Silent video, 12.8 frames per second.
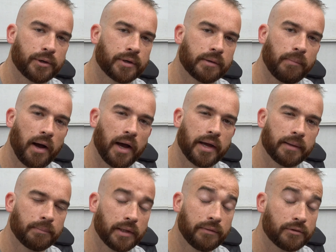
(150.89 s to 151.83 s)
You could buy,
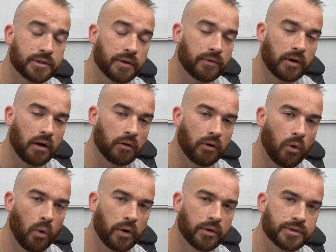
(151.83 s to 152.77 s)
I believe there's different color
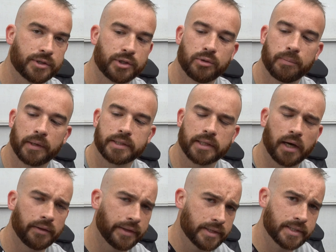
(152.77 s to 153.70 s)
oils too, but
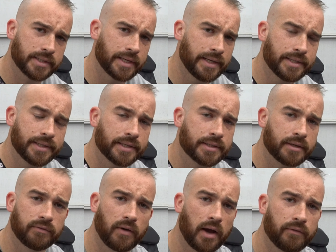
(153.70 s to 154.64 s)
uh, this is the easiest
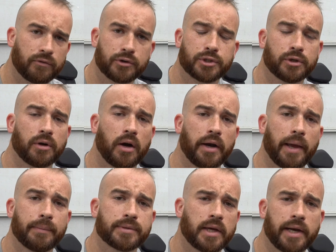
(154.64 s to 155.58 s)
to find for sure on
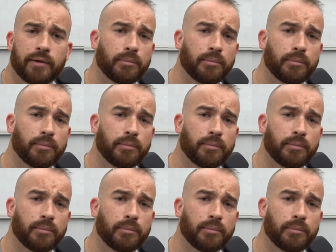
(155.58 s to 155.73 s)
Amazon.